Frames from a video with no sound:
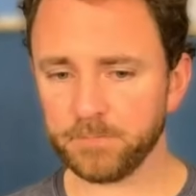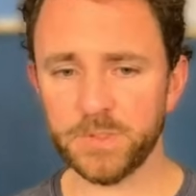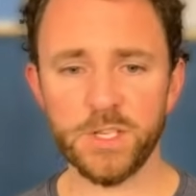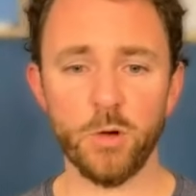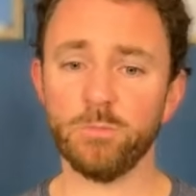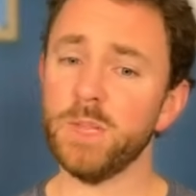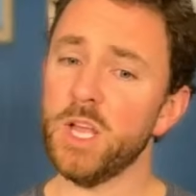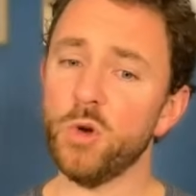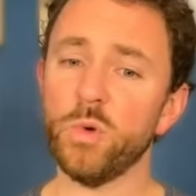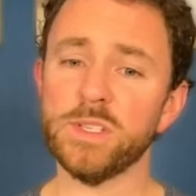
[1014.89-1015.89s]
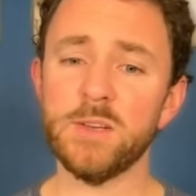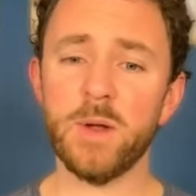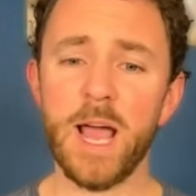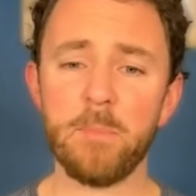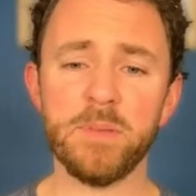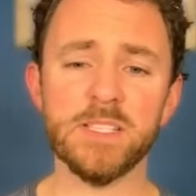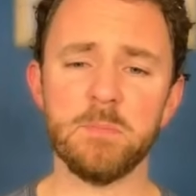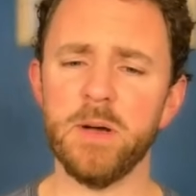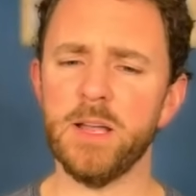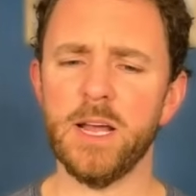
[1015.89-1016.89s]
So we'll see what happens.
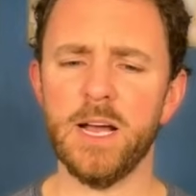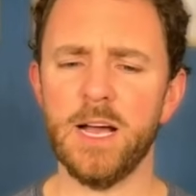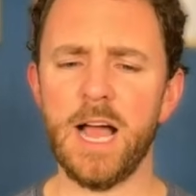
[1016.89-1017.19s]
But uh,